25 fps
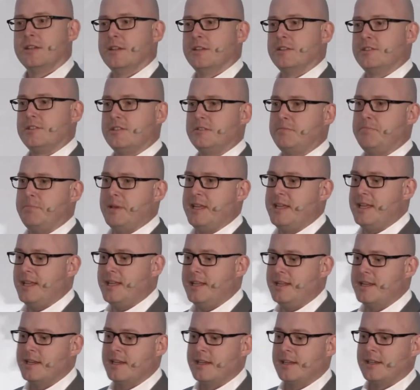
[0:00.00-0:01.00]

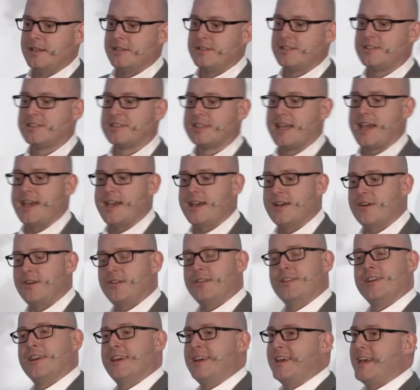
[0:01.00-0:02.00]
speed,
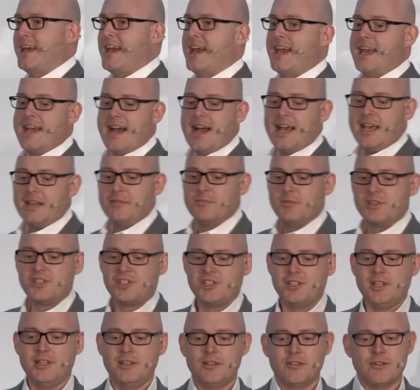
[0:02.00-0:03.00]
scale, AI and
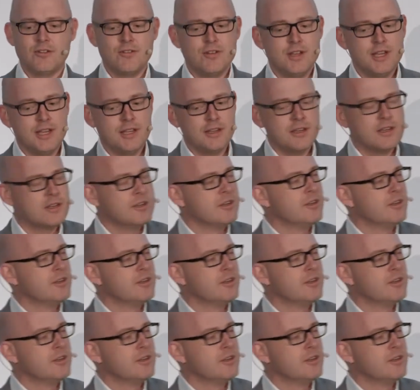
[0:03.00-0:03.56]
machine learning,